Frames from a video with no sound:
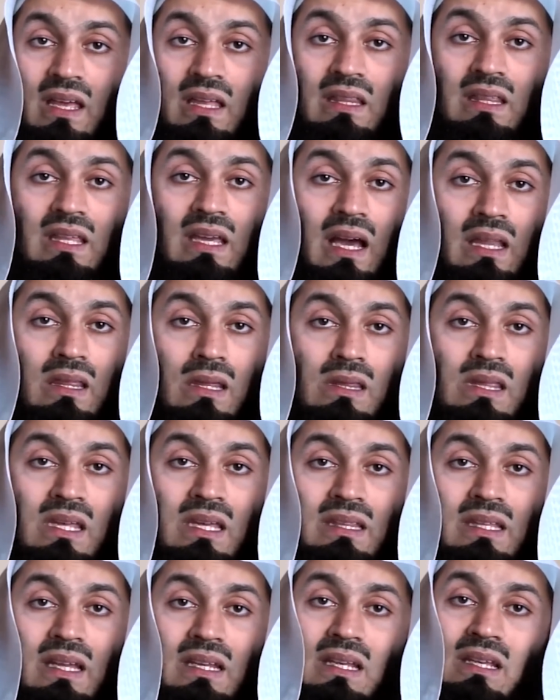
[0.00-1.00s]
The other
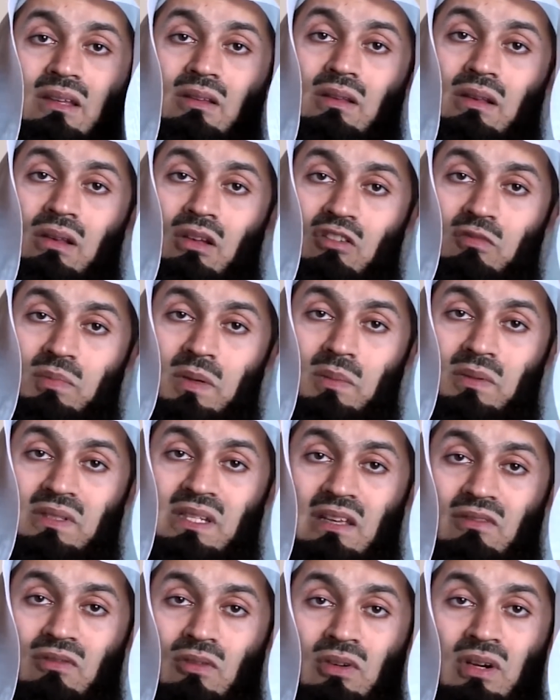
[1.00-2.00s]
thing that a lot of people
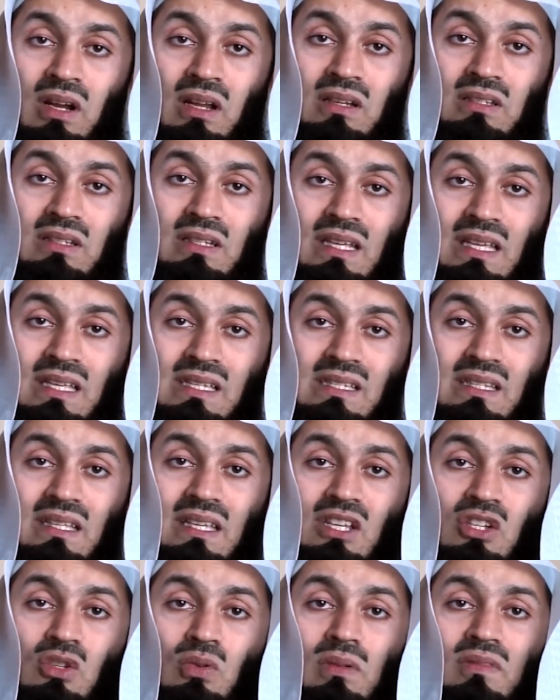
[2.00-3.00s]
take for granted is
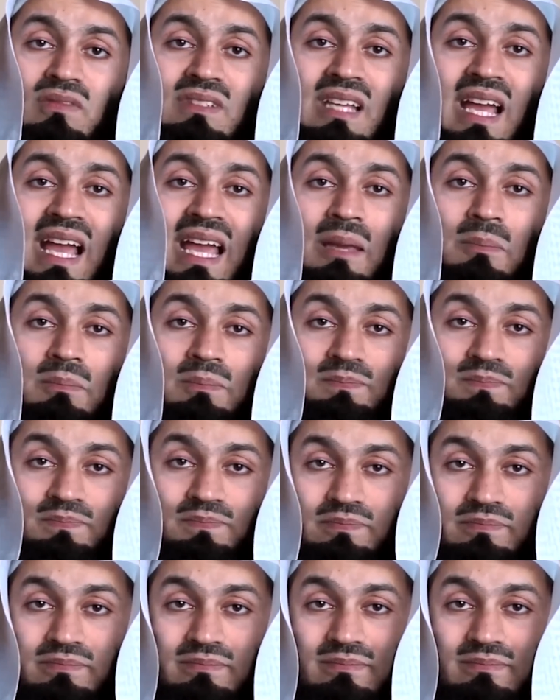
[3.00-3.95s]
the issue of time.